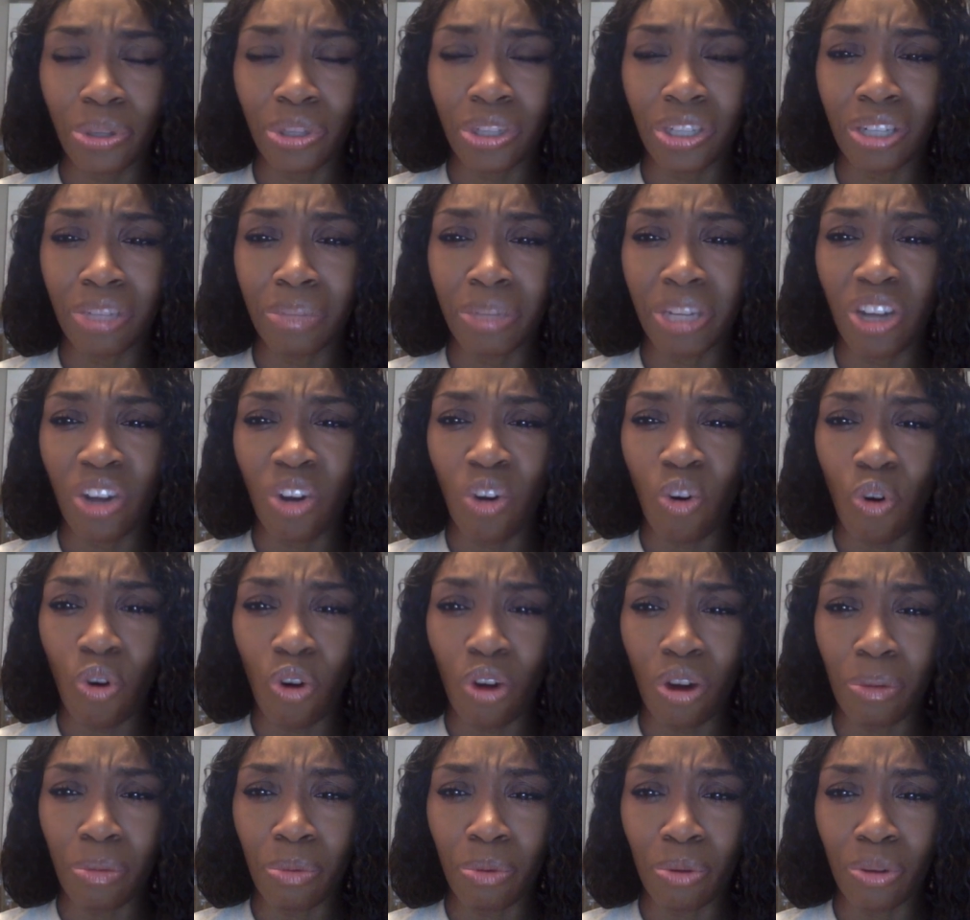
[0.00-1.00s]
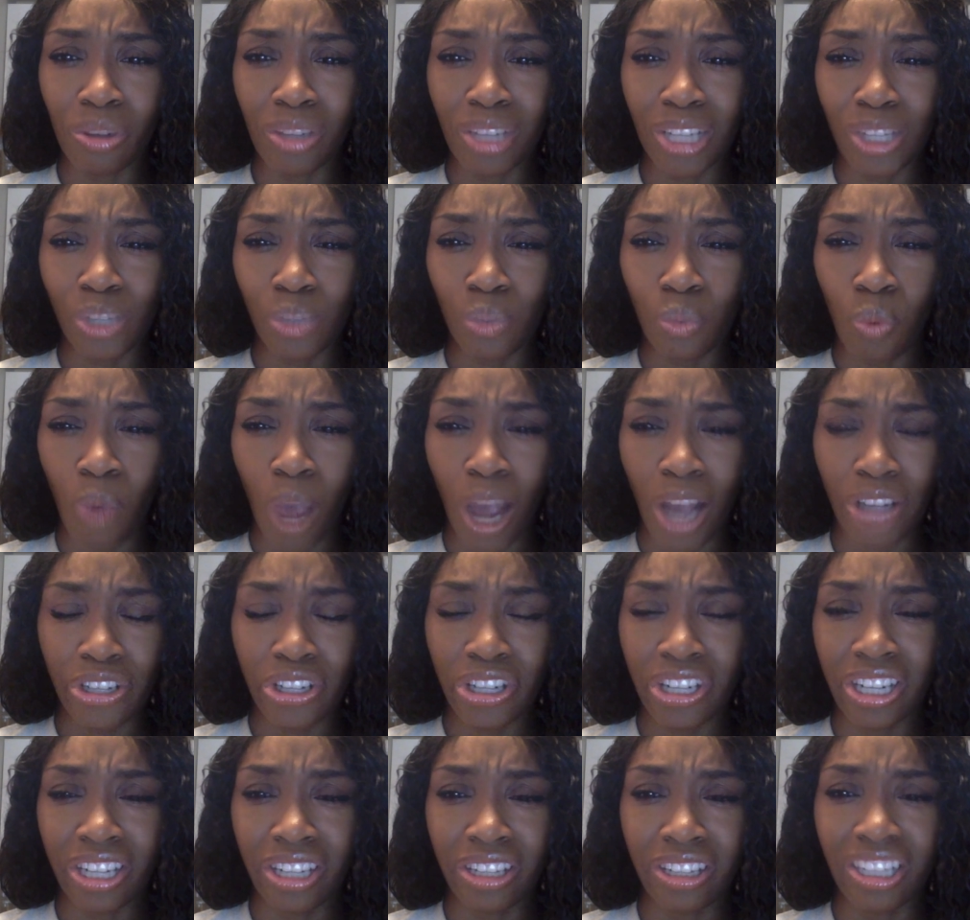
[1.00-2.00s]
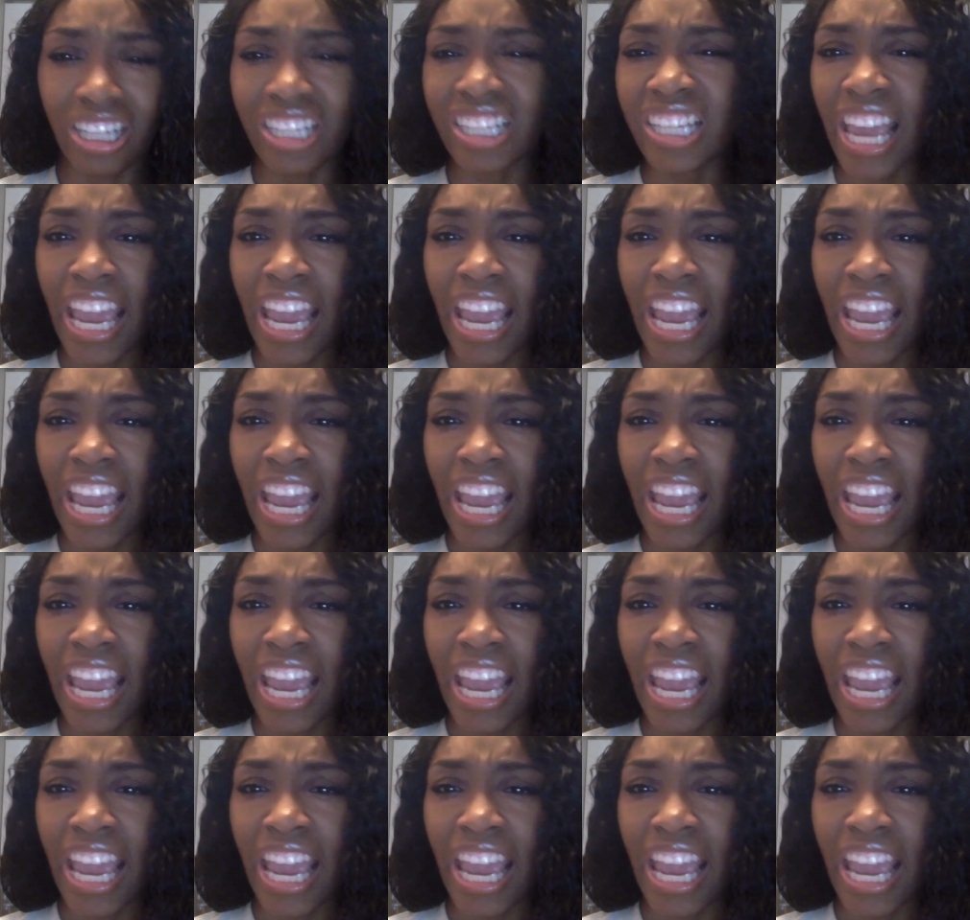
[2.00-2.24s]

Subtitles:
It's going to be horrible. Let's watch it and let's